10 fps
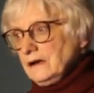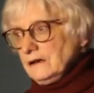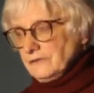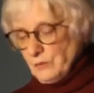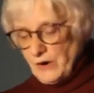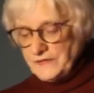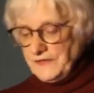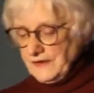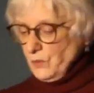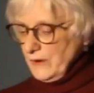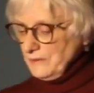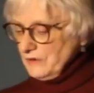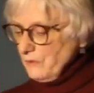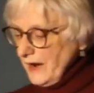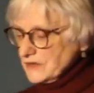For one thing, women
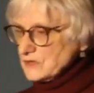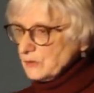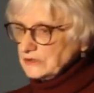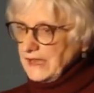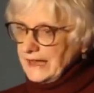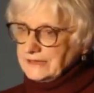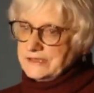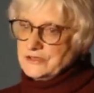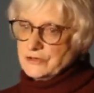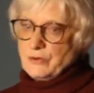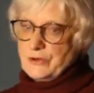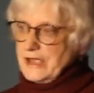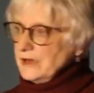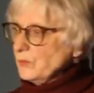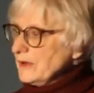writers were likely to
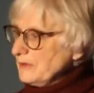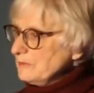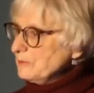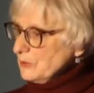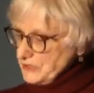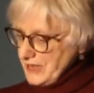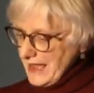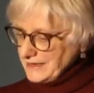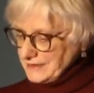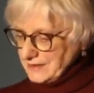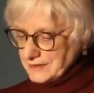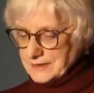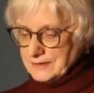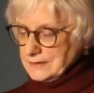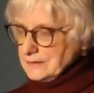create women
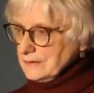protagonists.